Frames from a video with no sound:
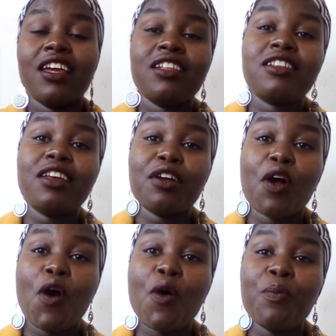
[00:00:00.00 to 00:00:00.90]
It's like,
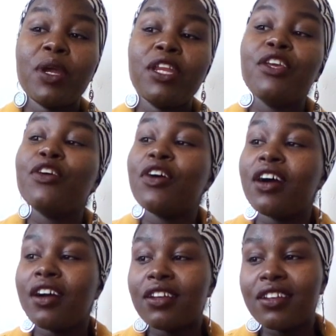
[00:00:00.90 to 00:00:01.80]
open your
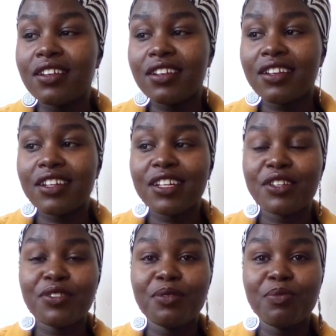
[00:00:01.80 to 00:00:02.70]
heart
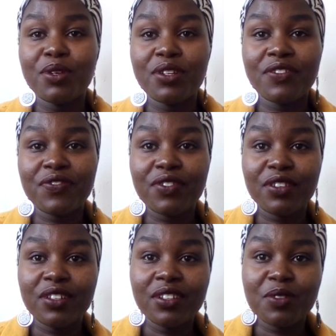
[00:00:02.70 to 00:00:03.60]
to the
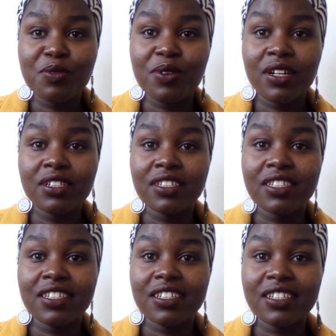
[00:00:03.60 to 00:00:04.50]
beautiful
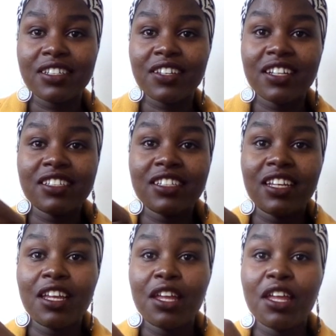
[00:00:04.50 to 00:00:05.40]
world. You can see
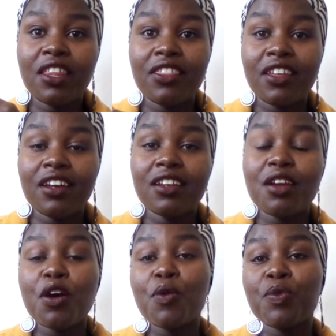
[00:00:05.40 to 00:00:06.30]
that,
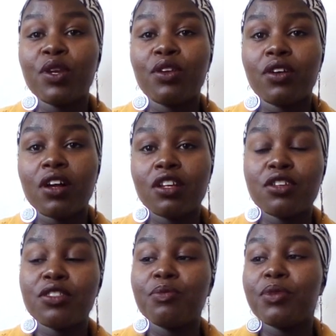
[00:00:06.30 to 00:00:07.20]
open your heart
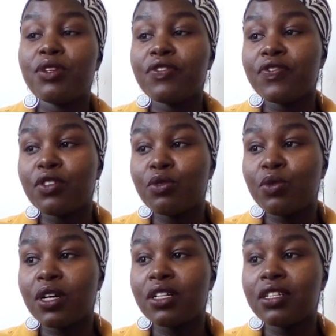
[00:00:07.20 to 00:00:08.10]
to the beautiful
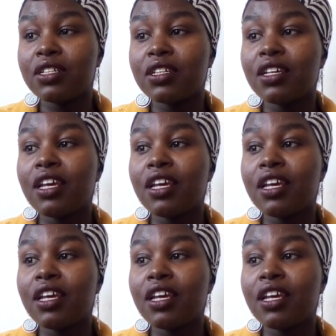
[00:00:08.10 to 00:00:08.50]
world.